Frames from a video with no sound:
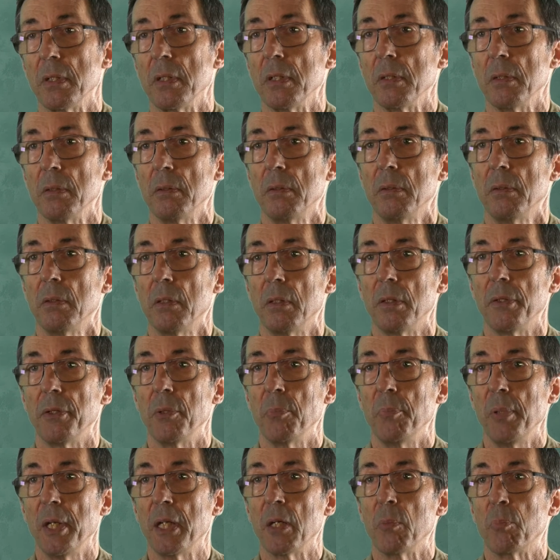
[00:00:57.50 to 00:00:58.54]
the
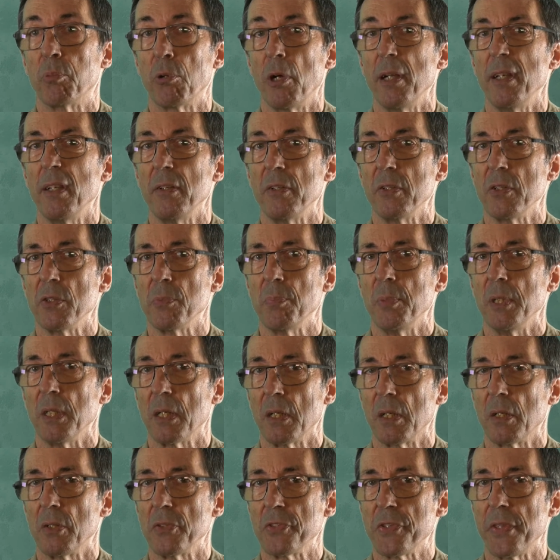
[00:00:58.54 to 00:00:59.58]
bigger predators
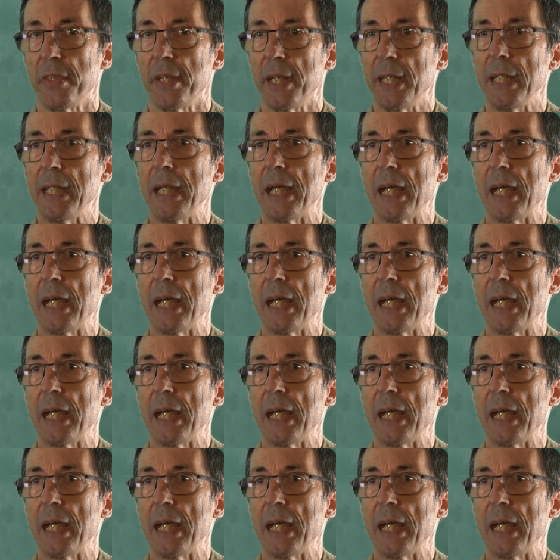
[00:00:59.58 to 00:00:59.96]
because they